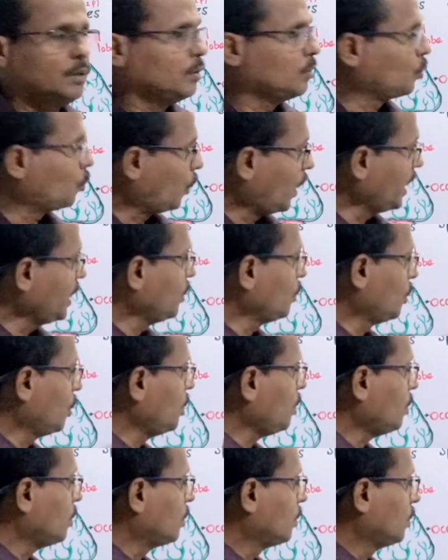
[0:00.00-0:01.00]
Why?
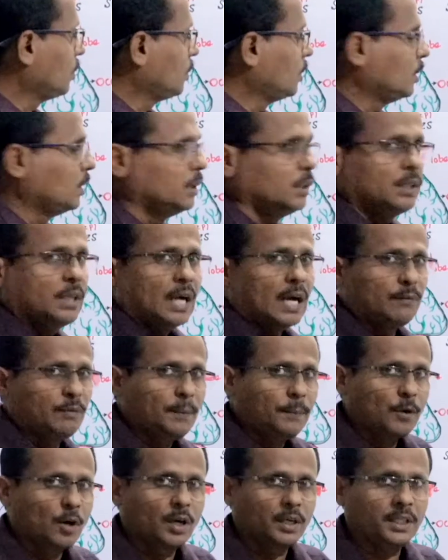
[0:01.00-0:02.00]
our
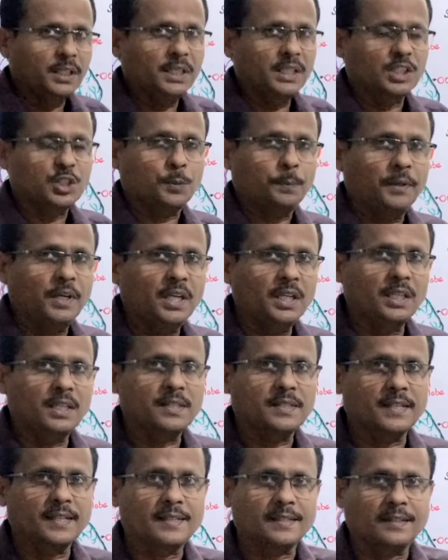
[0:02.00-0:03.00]
body
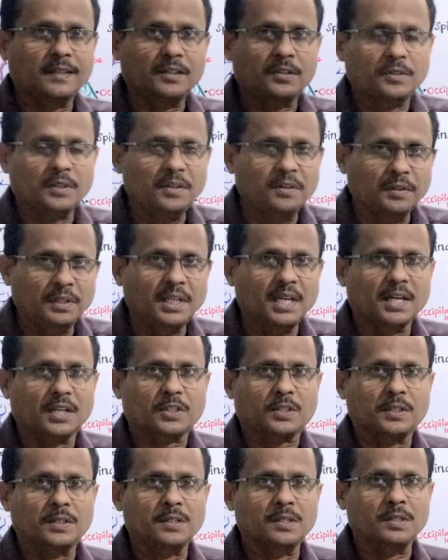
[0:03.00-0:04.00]
experiences certain
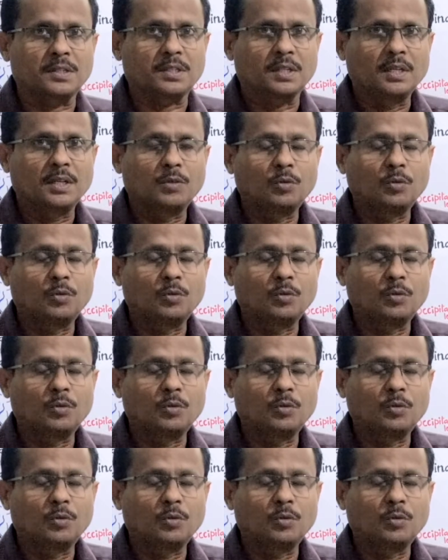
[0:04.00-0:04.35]
reactions